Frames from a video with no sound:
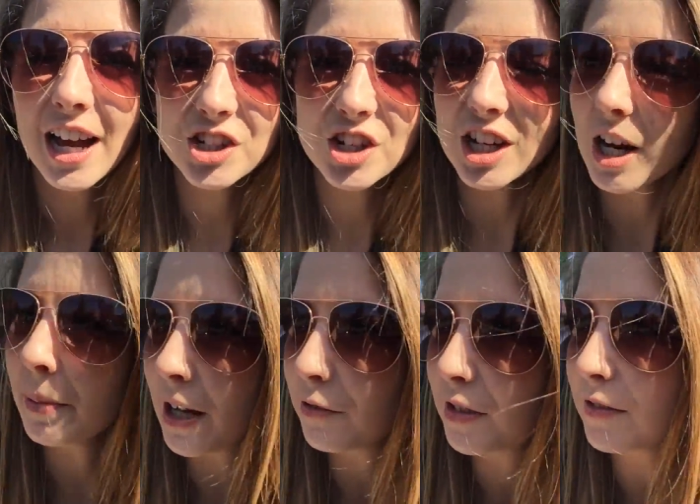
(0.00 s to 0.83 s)
hashtag come
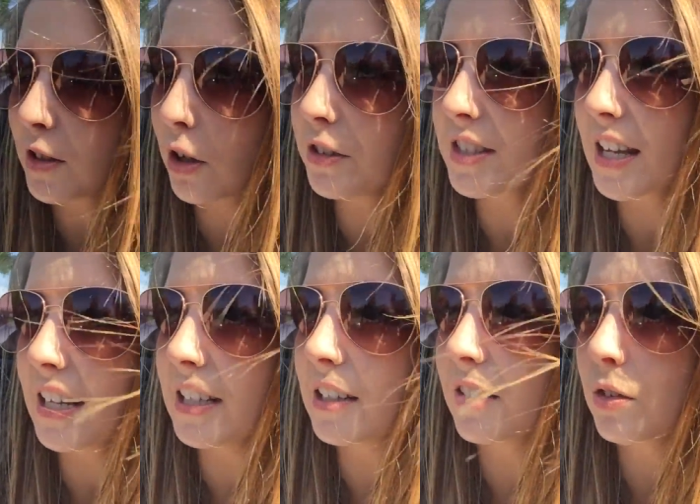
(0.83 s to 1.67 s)
on Alfie, for God's
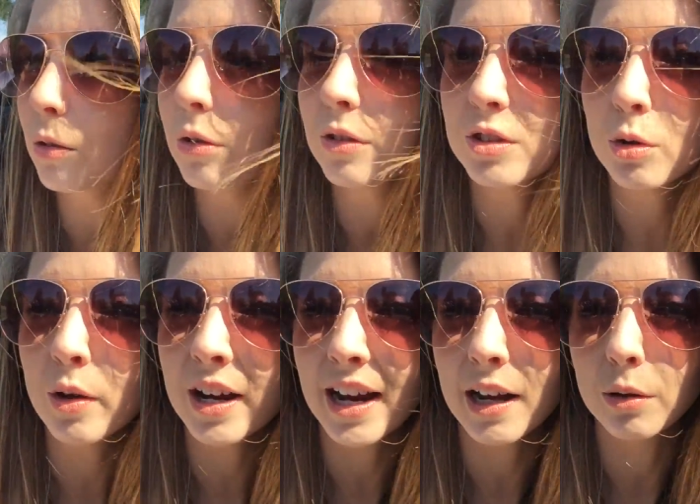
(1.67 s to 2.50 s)
sake, sort,
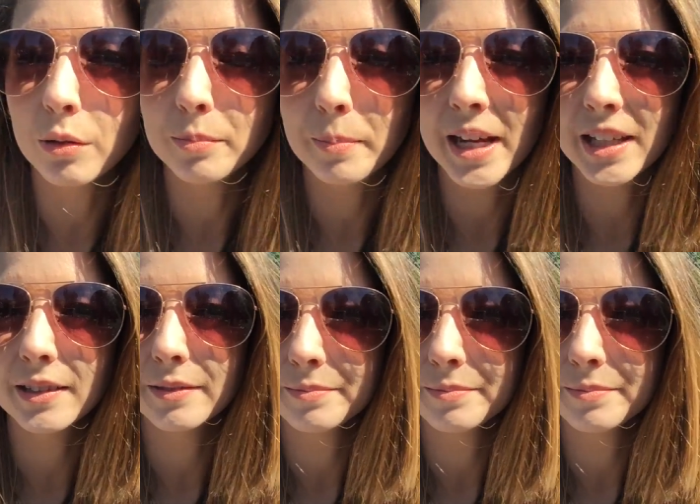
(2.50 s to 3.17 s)
sort it out. How mate.